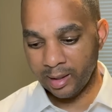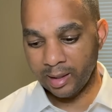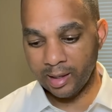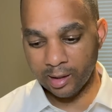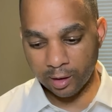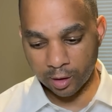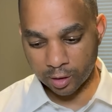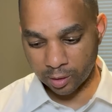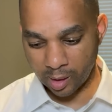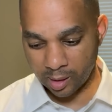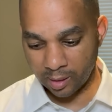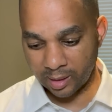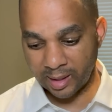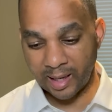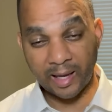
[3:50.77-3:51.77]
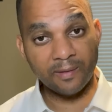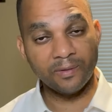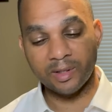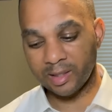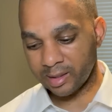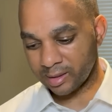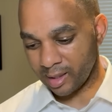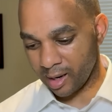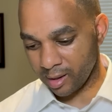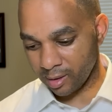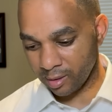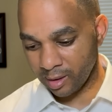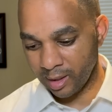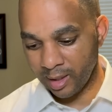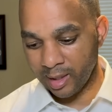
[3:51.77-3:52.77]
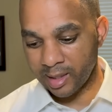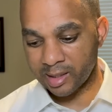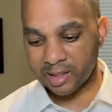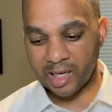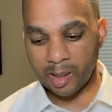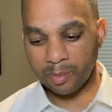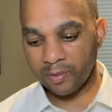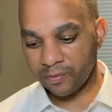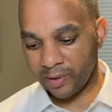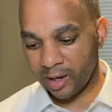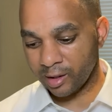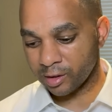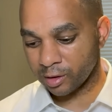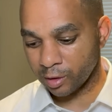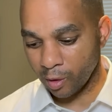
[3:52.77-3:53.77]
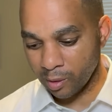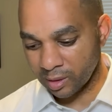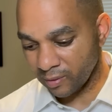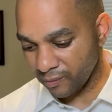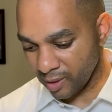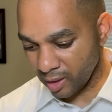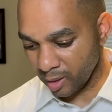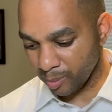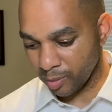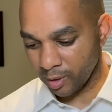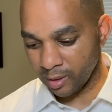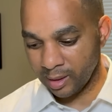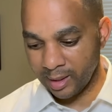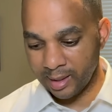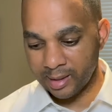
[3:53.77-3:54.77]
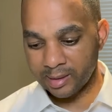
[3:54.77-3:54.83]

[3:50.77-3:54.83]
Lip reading: illustrator, Canva designer, Shopify store developer,